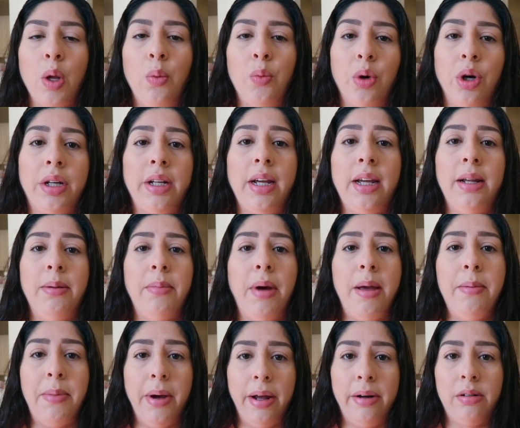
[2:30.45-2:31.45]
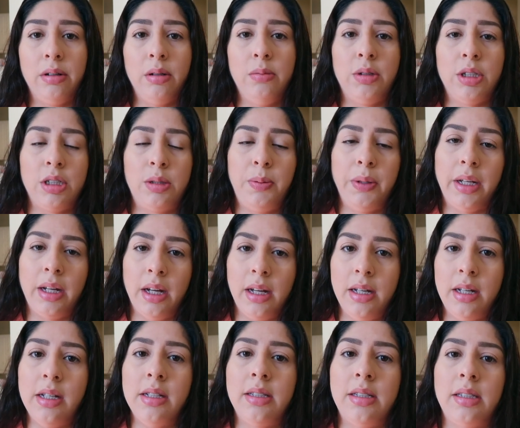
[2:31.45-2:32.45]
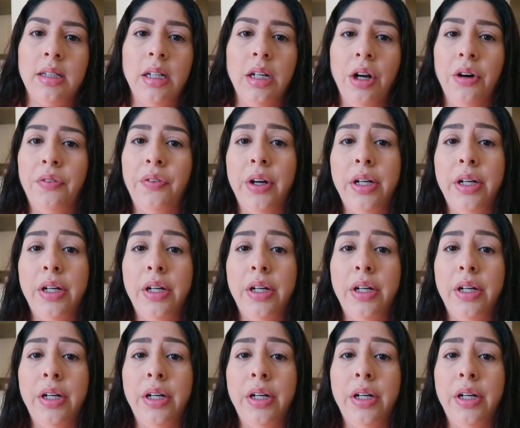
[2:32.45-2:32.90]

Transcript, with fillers: work in my bedroom just because, you know,